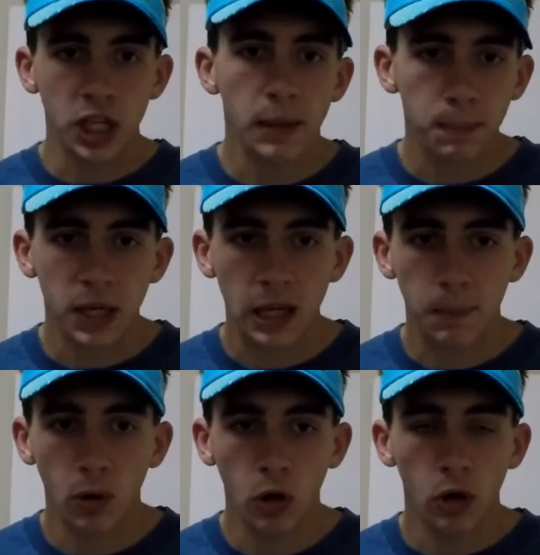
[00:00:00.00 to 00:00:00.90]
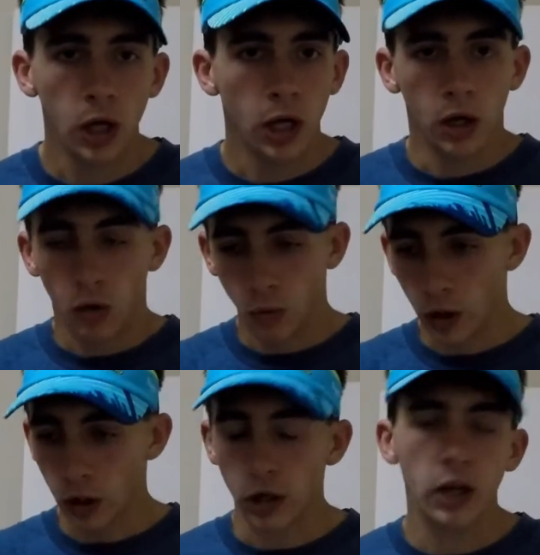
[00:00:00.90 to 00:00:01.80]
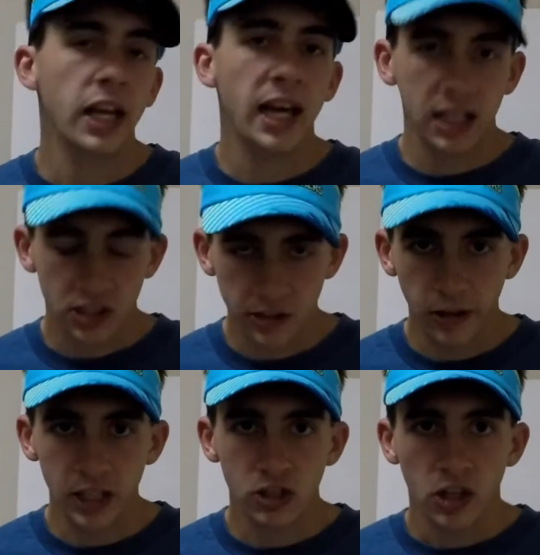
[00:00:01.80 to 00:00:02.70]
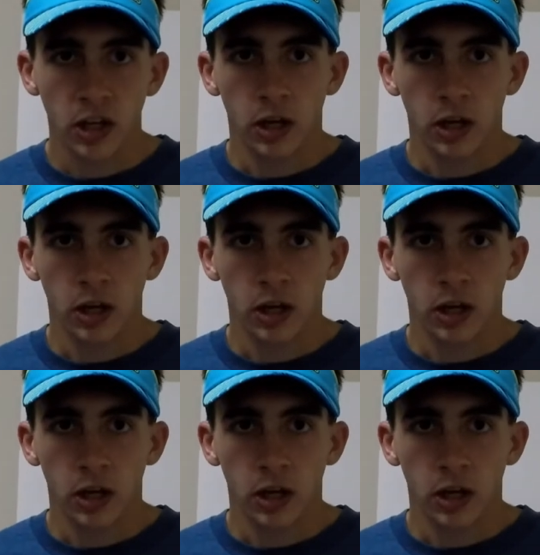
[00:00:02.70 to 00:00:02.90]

aid people were excellent